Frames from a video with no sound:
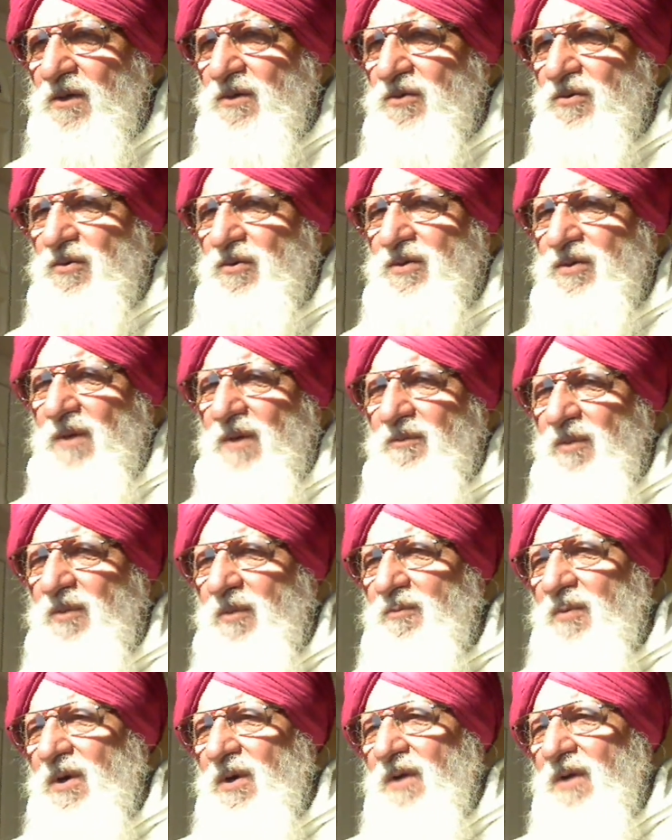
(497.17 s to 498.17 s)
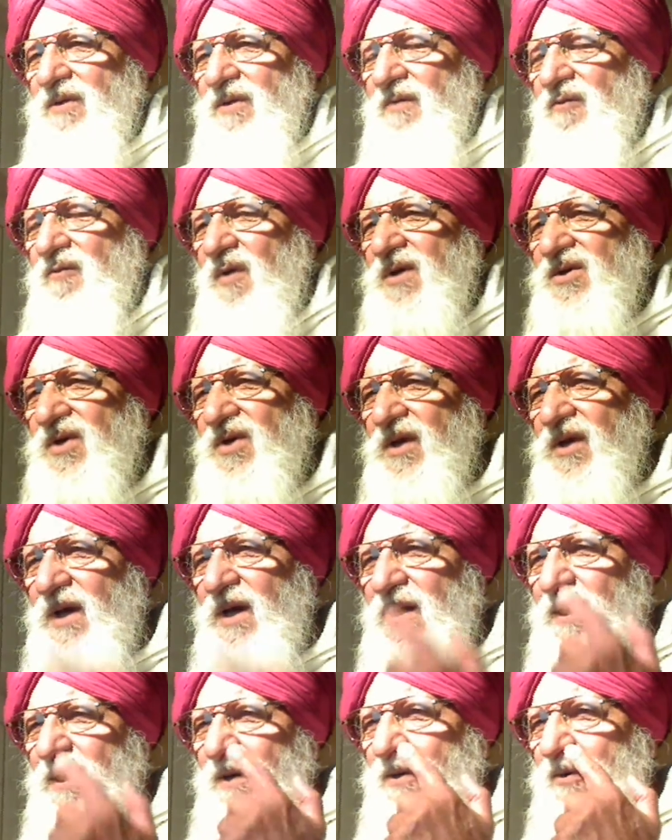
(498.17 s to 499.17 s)
so that people of the west
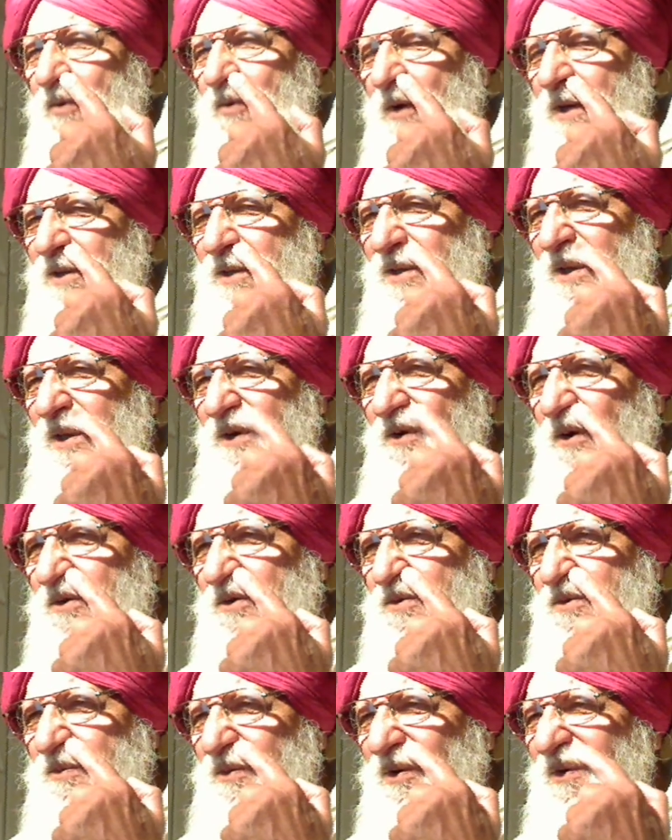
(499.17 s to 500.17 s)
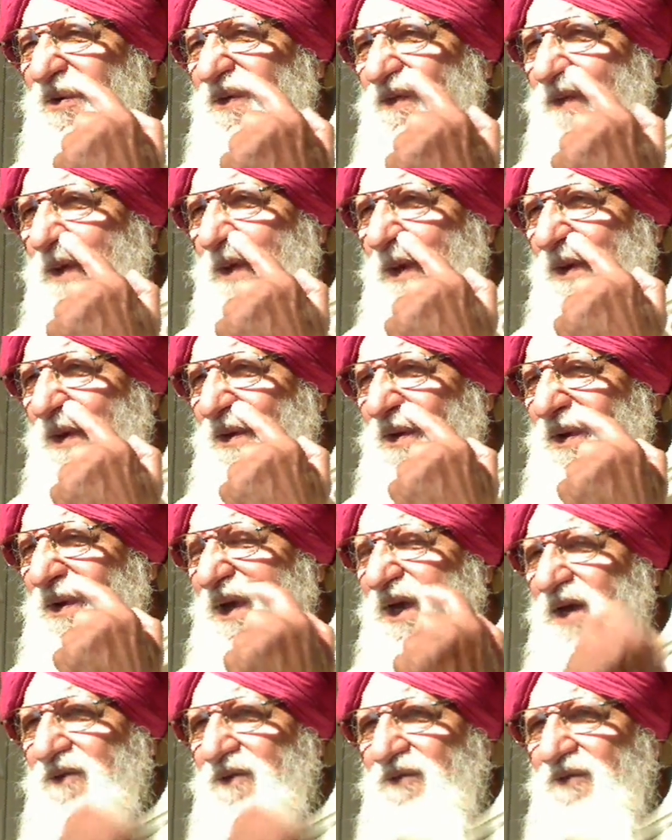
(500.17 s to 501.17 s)
can enjoy the gospel
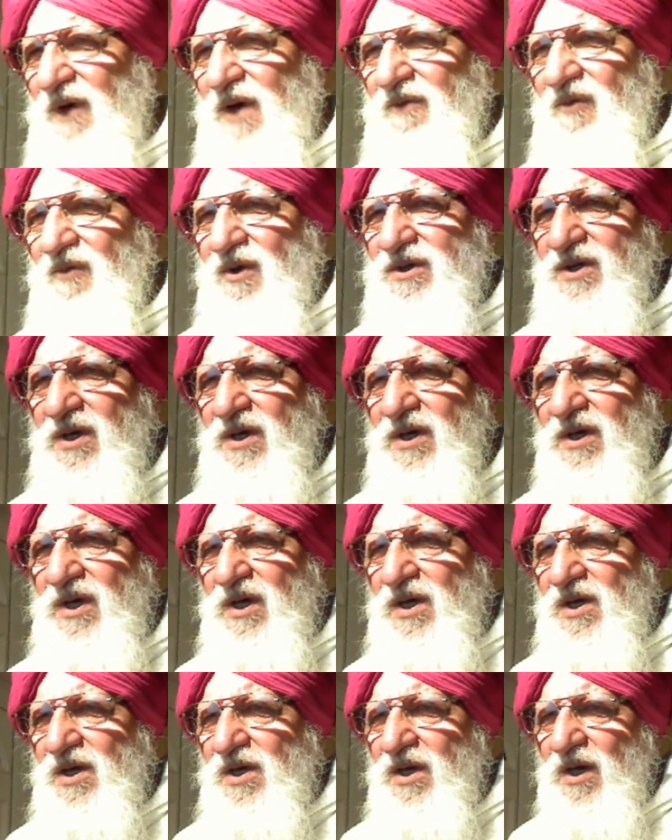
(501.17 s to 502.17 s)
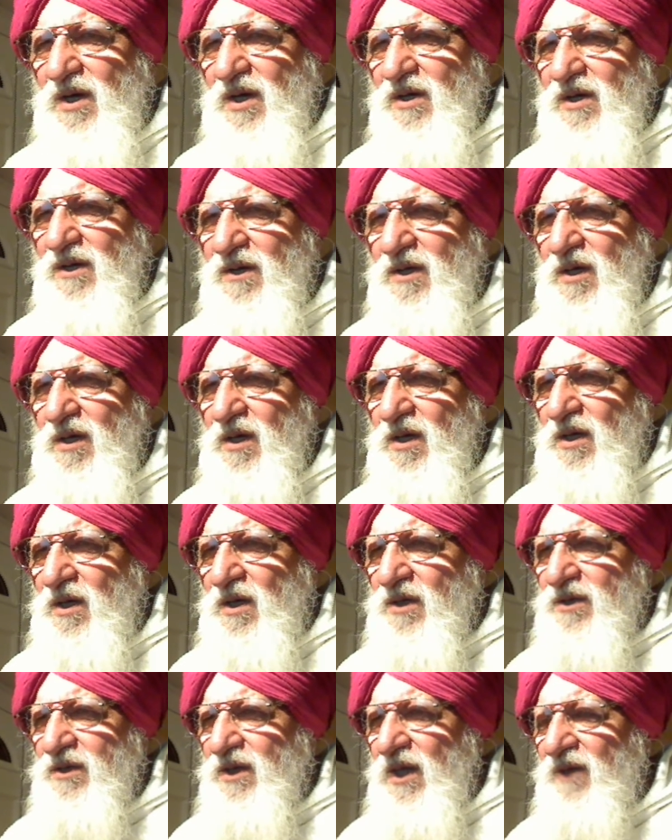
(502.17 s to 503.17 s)
if I was in India,
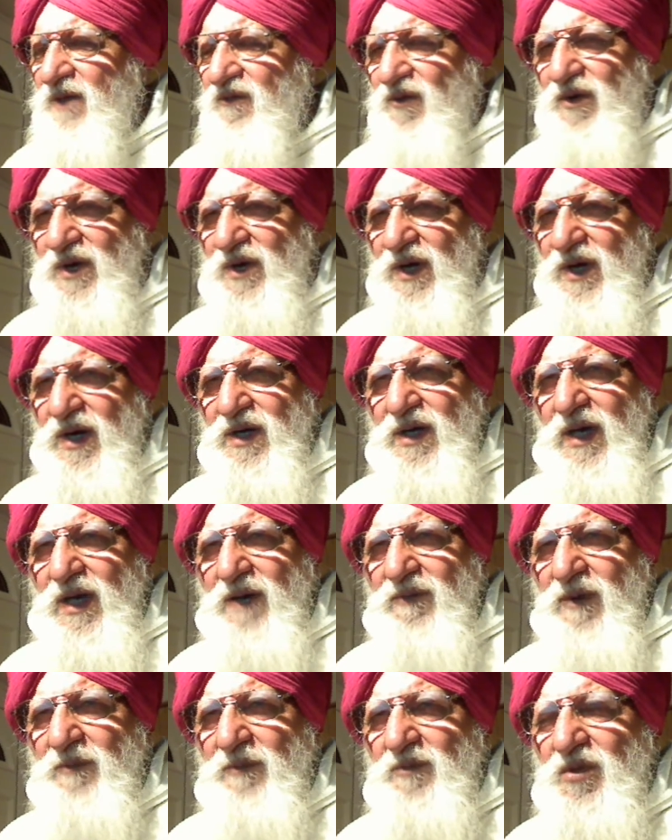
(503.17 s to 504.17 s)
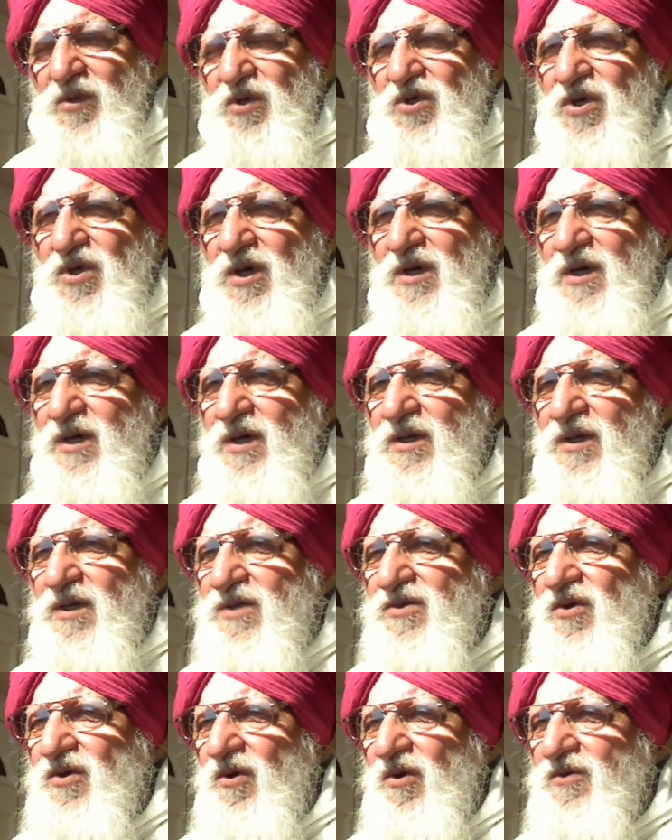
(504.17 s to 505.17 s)
they would not have appreciated
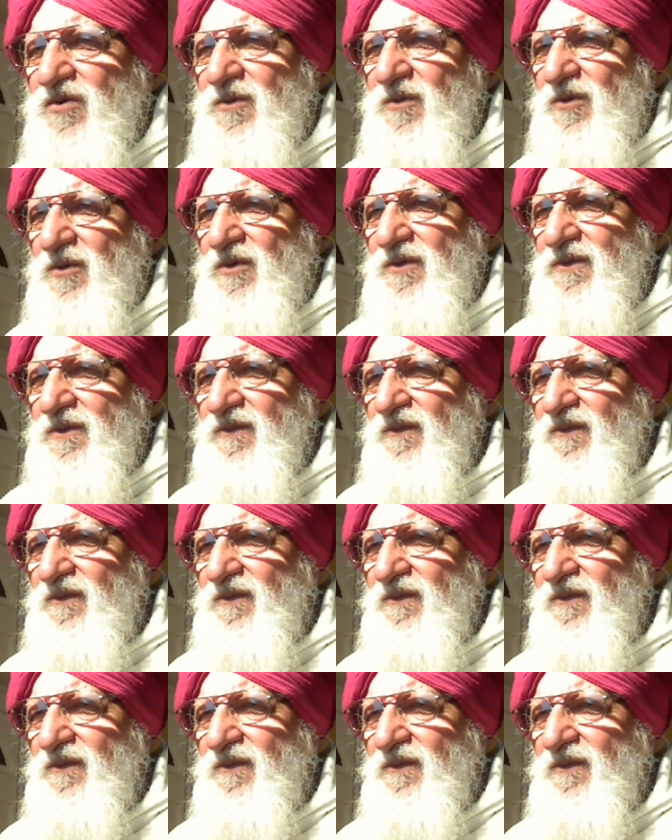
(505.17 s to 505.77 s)
this gospel.